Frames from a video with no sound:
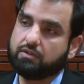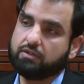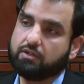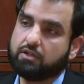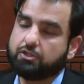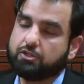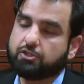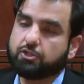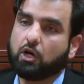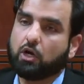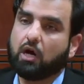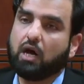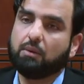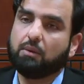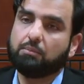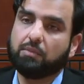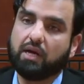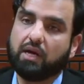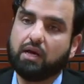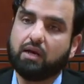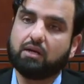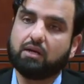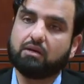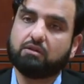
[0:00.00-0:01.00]
the job
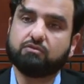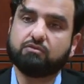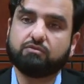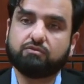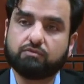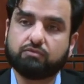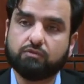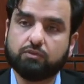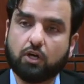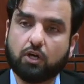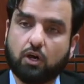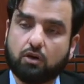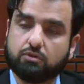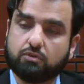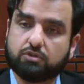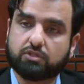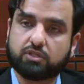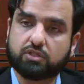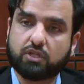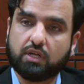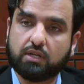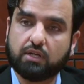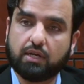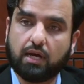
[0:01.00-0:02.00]
of
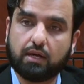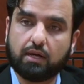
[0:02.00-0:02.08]
those